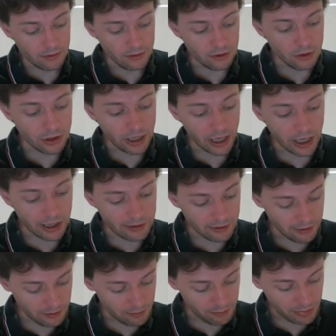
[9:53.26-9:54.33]
look at
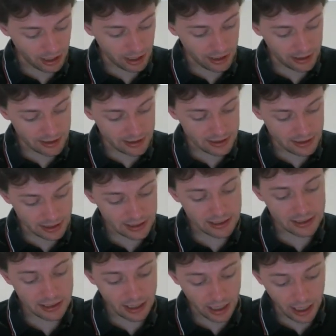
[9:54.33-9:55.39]
page
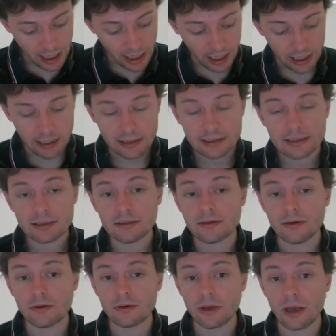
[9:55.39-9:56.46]
68,
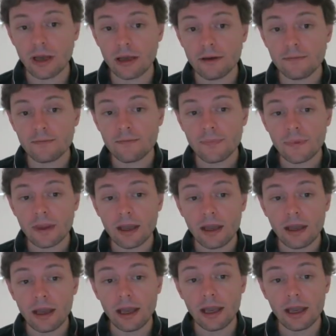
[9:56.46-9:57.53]
okay?
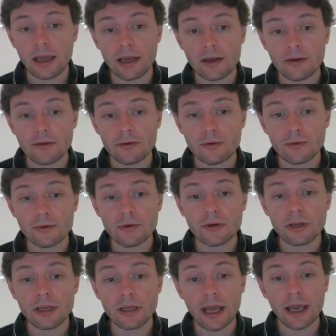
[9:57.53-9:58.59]
And we're
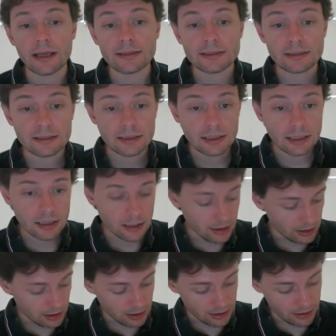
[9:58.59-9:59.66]
looking at,
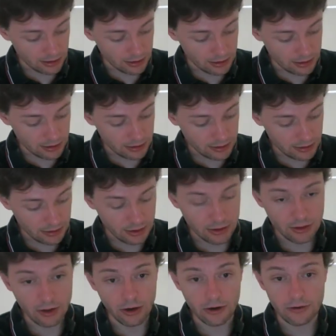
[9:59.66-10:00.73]

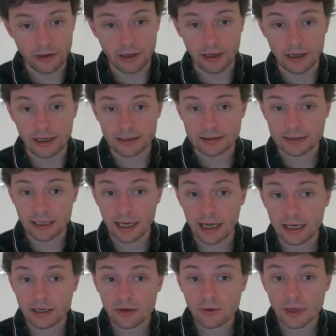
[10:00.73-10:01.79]
are they a
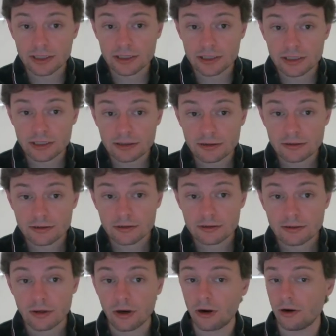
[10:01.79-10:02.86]
tag question?
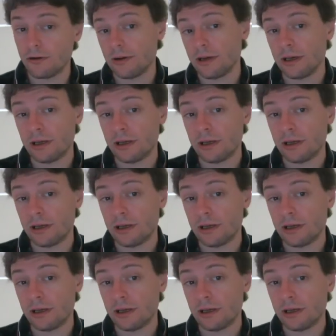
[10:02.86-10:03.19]
Are they